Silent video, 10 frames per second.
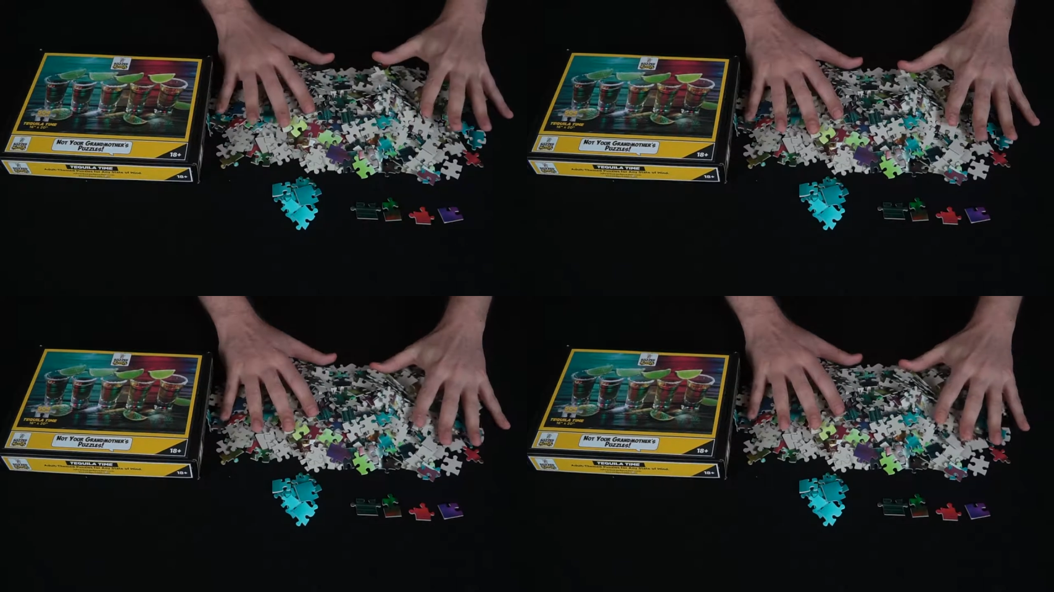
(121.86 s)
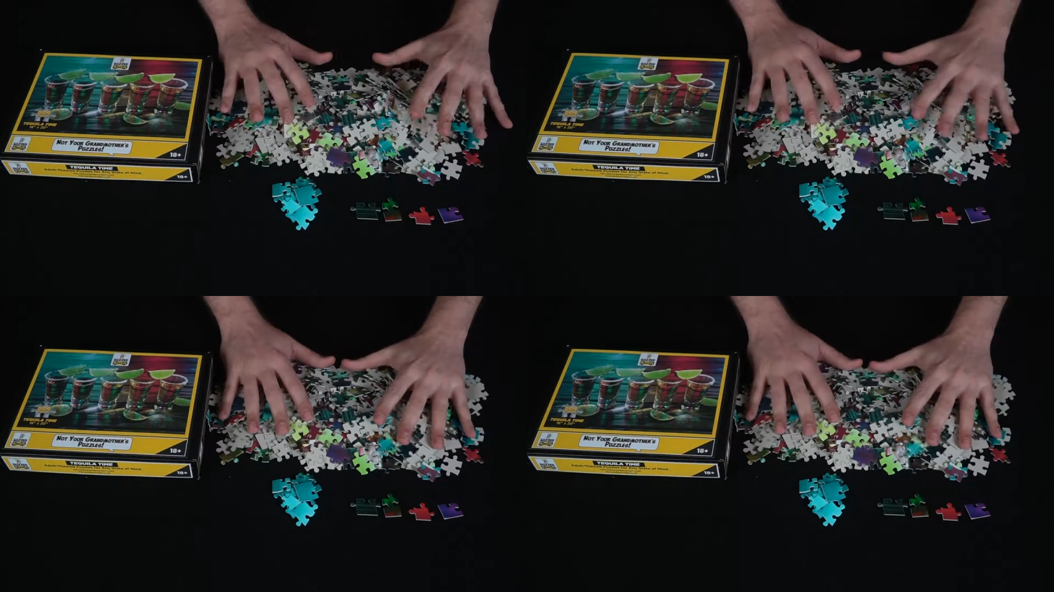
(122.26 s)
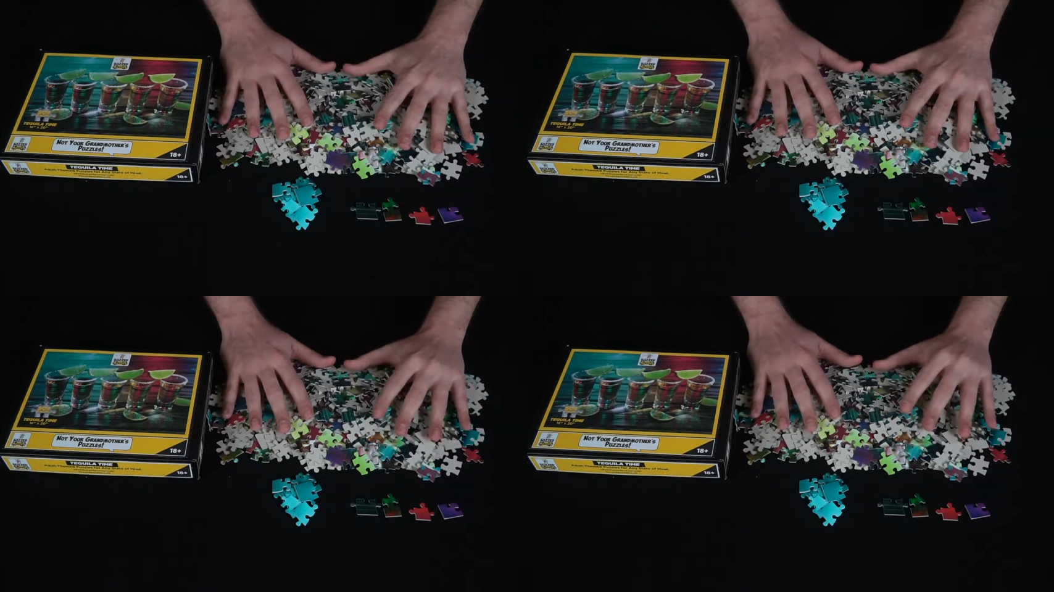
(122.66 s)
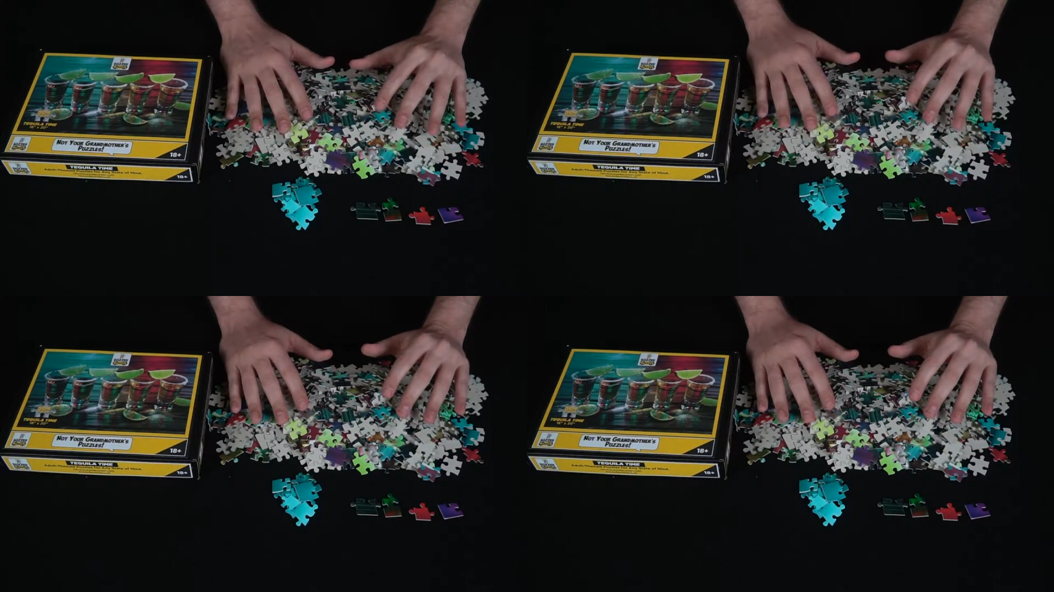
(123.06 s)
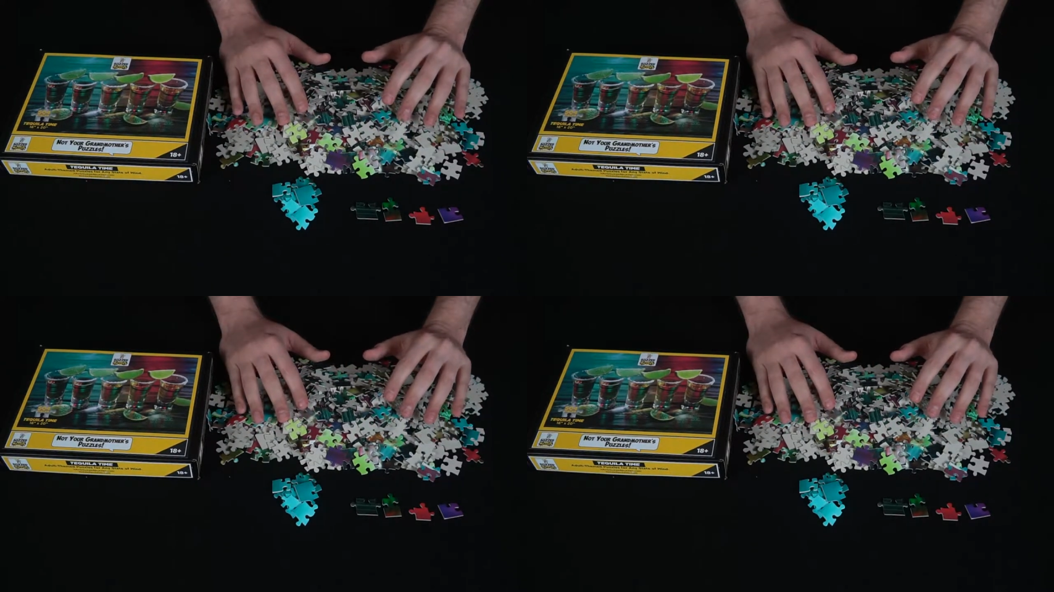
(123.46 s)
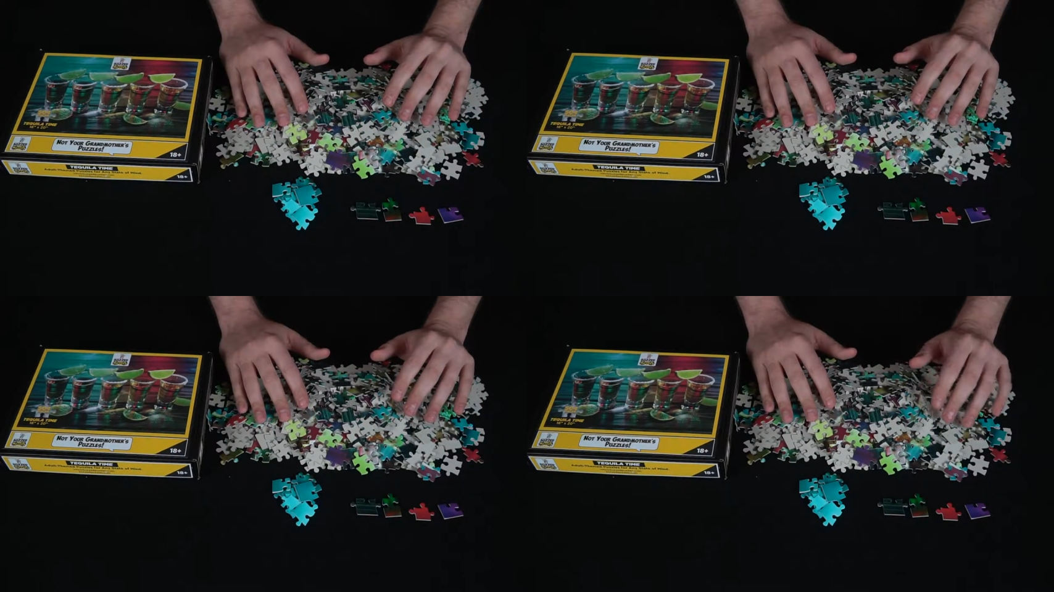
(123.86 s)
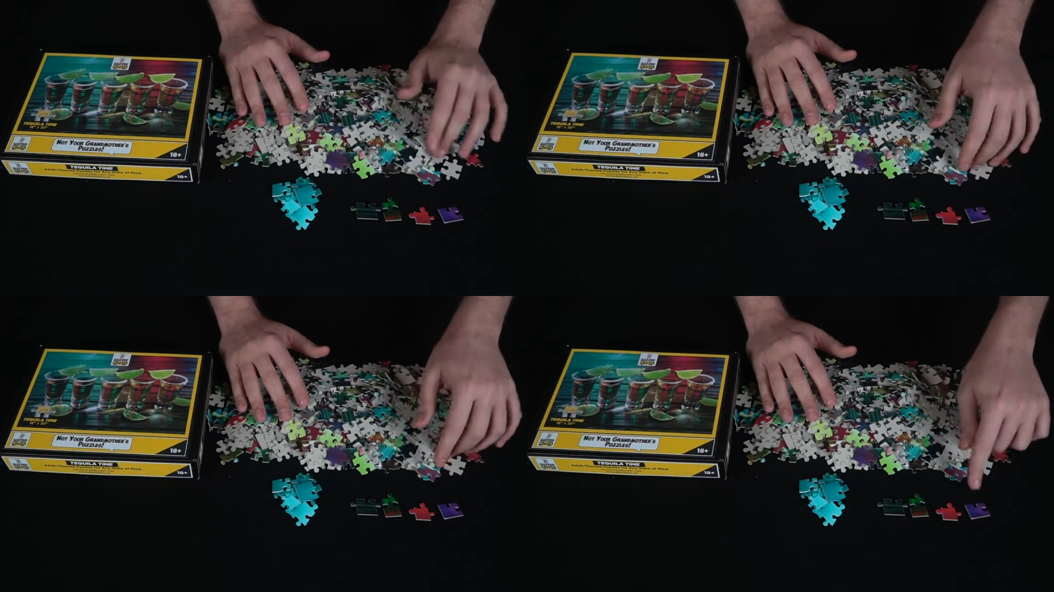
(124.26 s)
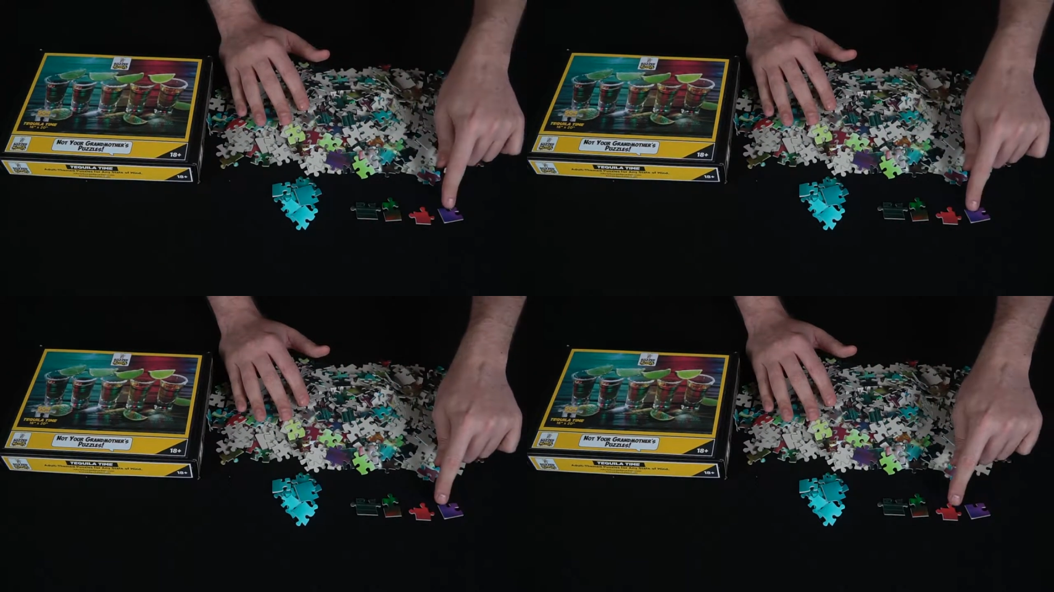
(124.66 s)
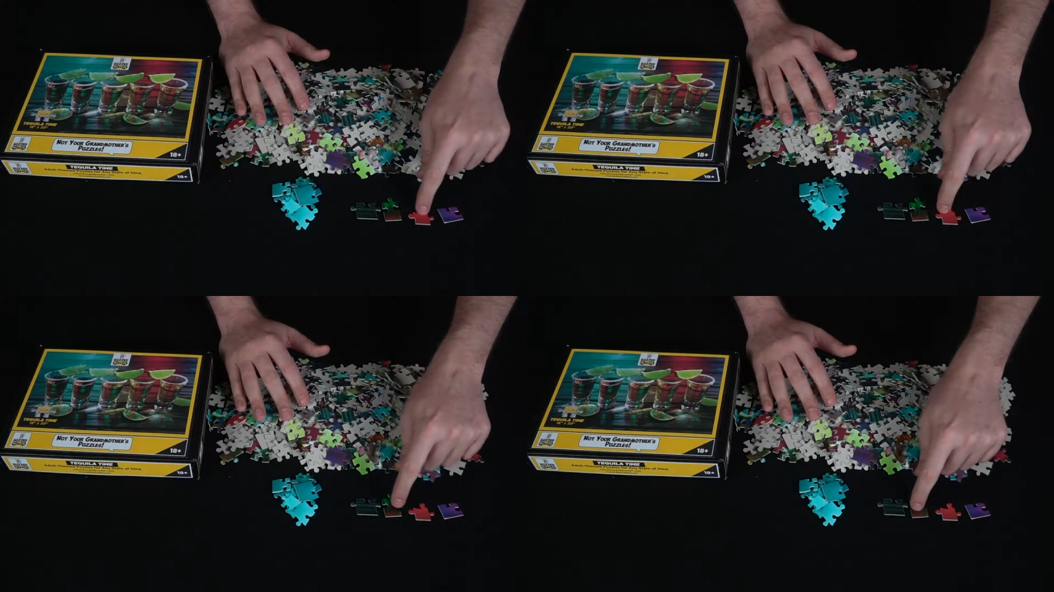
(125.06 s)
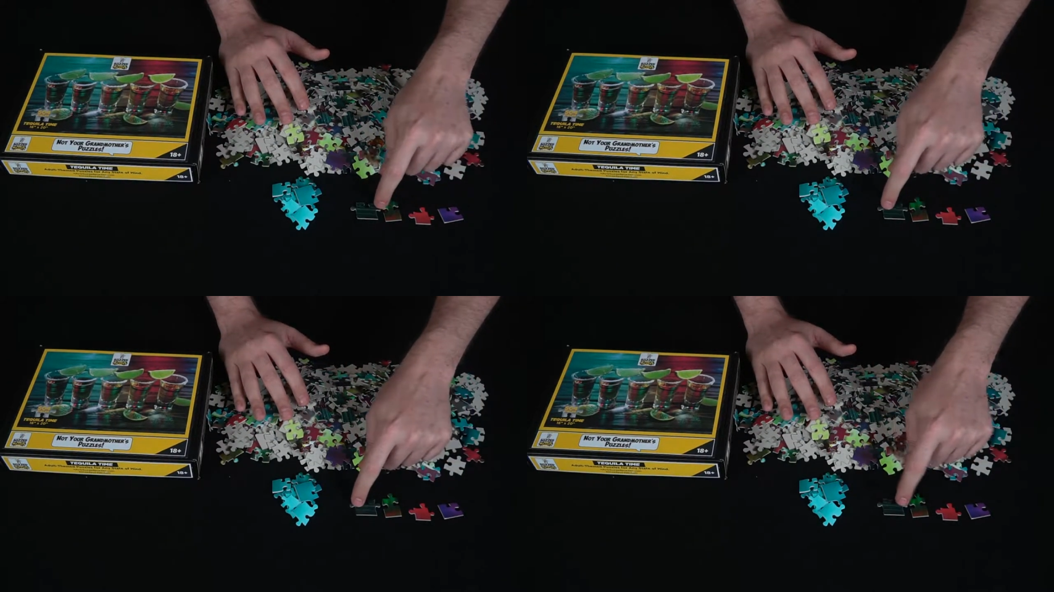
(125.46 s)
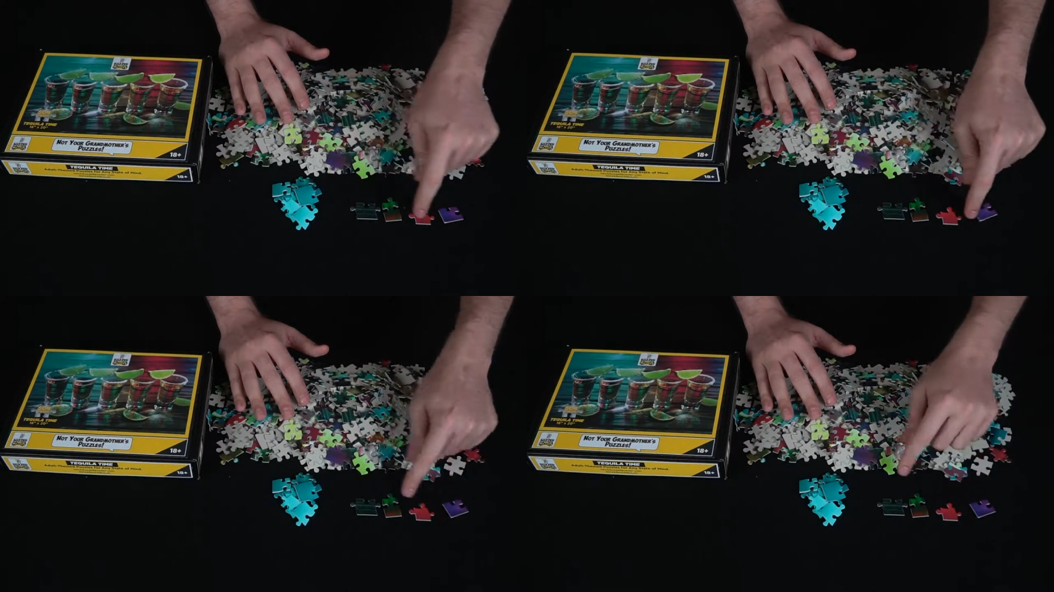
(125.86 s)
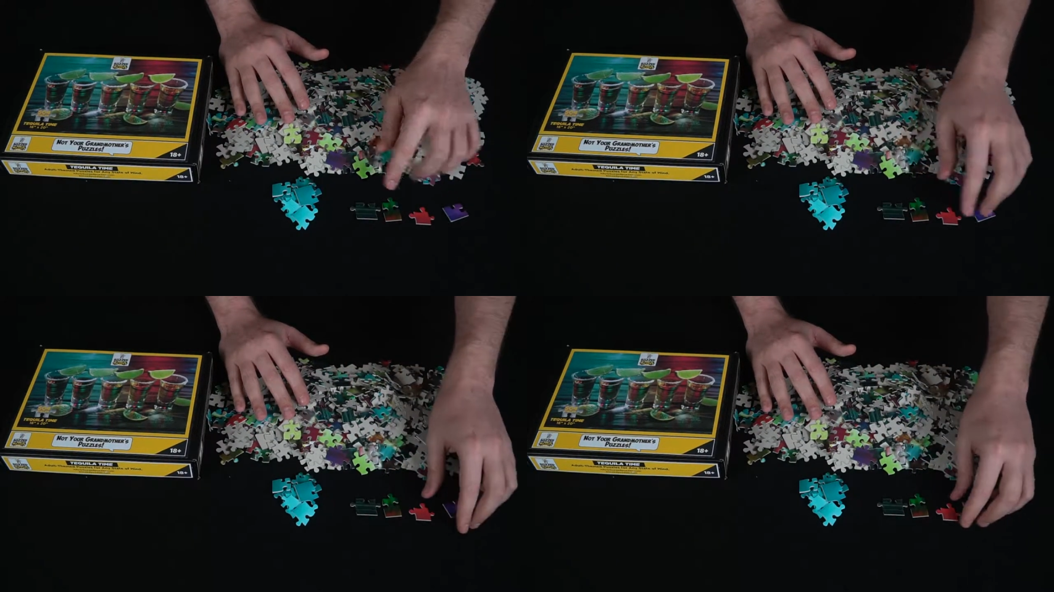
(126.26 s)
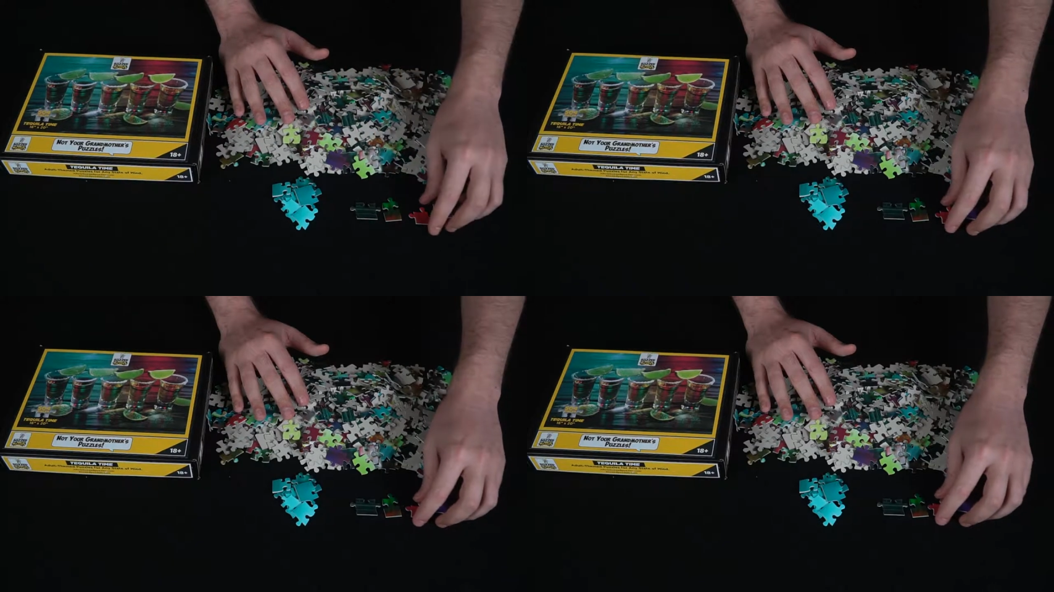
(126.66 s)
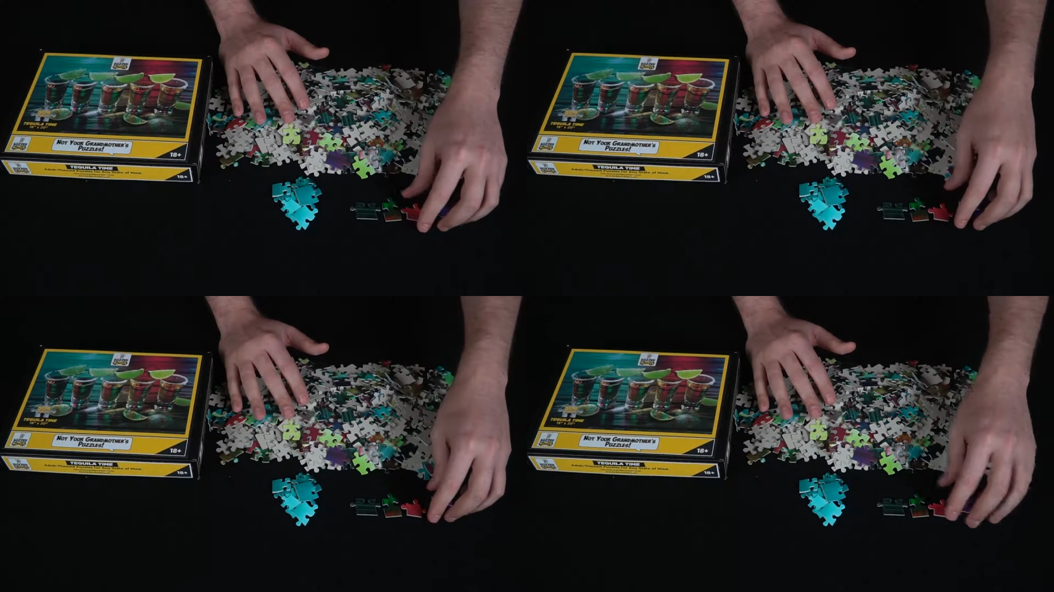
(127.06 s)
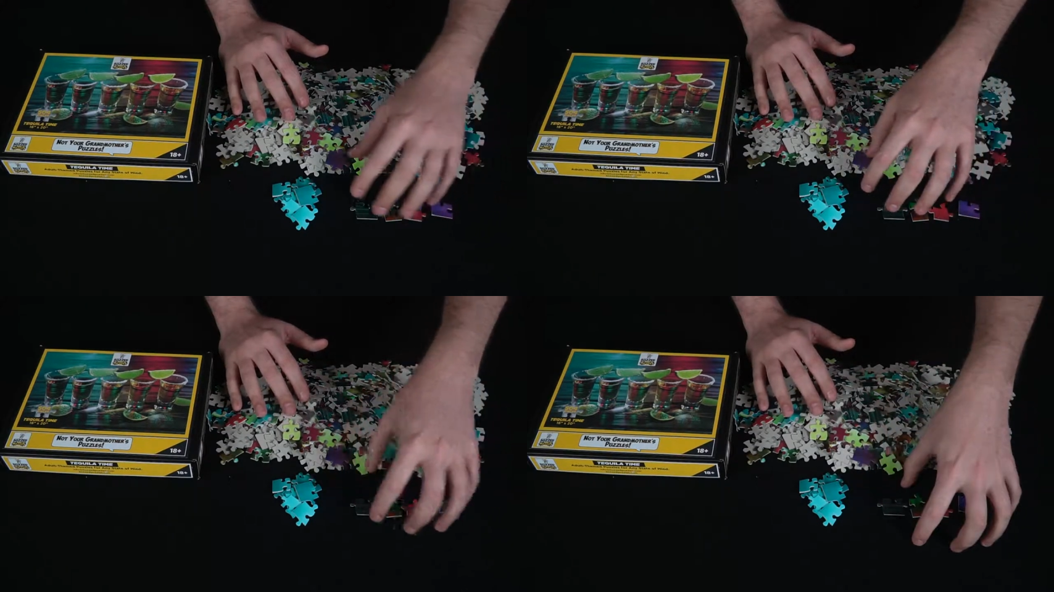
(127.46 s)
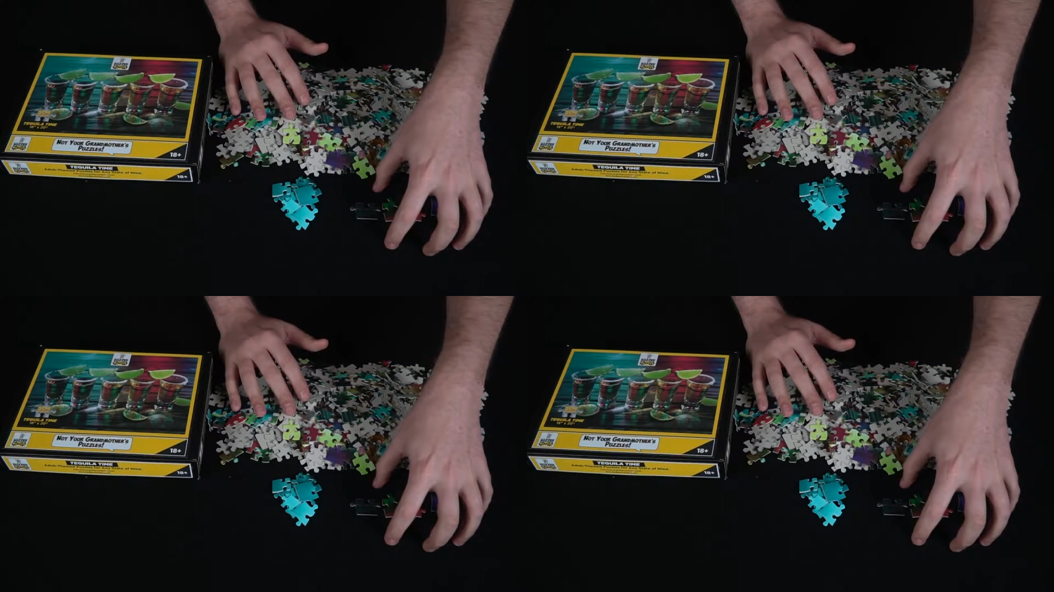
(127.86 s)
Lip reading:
No face is visible, so there are no lips to read.